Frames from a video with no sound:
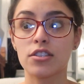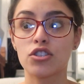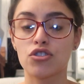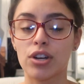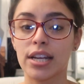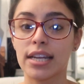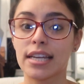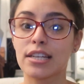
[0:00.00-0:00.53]
this
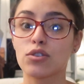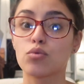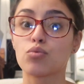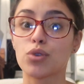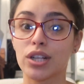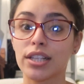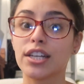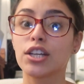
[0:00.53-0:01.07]
drink is
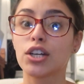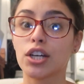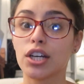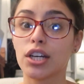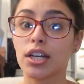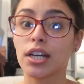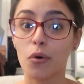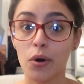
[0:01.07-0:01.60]
really
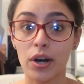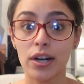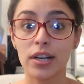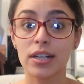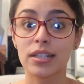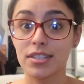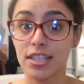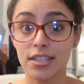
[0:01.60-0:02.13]
good
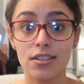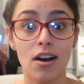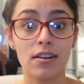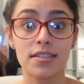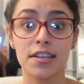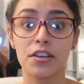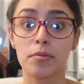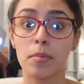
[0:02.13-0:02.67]
for
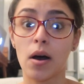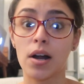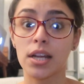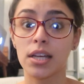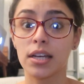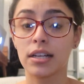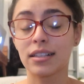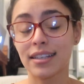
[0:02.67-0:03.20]
detoxing your
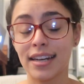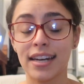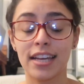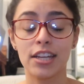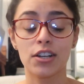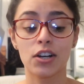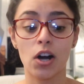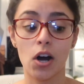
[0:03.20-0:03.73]
body,
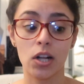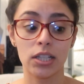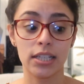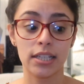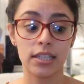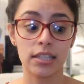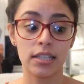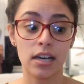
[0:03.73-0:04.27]
cleaning your
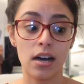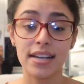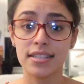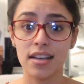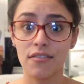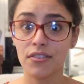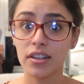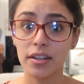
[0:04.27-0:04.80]
colon. I
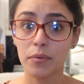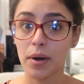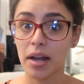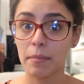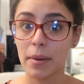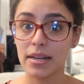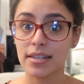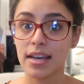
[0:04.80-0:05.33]
definitely
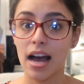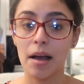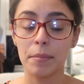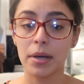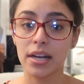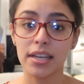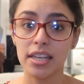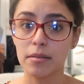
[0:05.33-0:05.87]
recommend it.
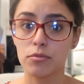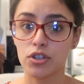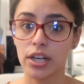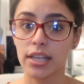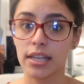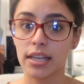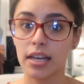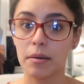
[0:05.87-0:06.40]
I'm gonna keep
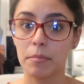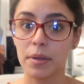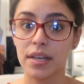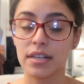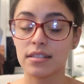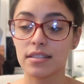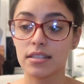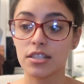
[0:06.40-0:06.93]
drinking it
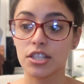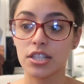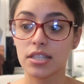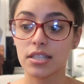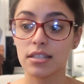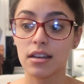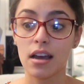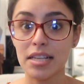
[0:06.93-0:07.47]
because it
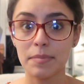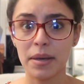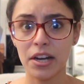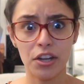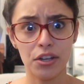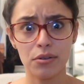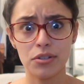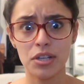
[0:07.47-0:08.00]
just has made
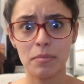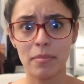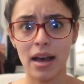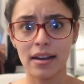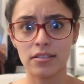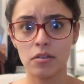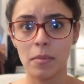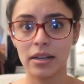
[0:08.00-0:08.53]
a huge
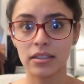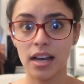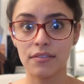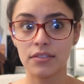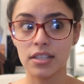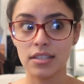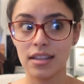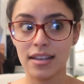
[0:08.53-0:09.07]
impact on my
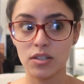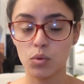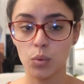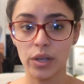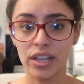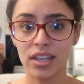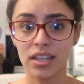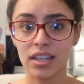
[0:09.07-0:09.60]
life this last
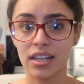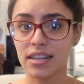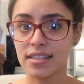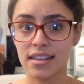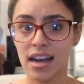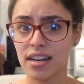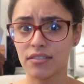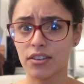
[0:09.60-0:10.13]
week, and
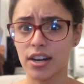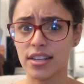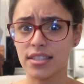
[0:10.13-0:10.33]
it's kind of